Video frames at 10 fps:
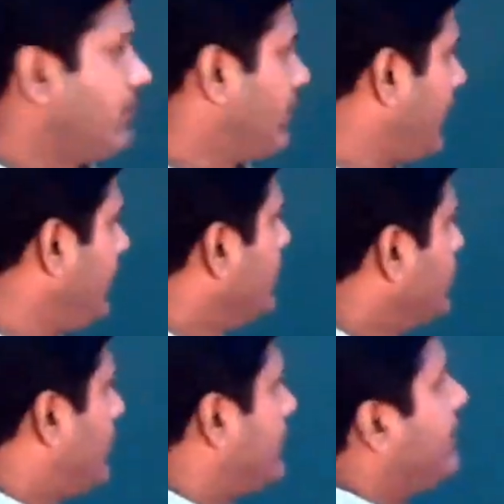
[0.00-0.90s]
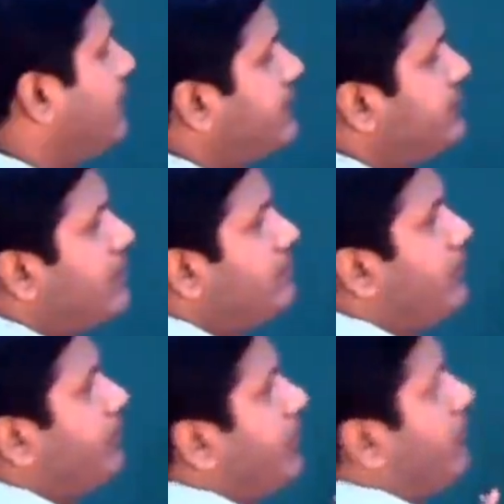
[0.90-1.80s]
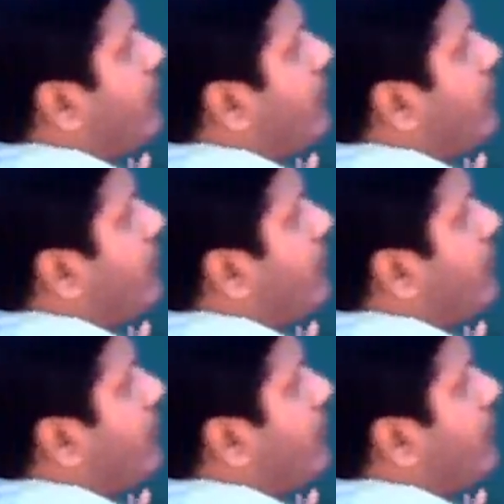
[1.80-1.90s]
Okay, so let's say for example, if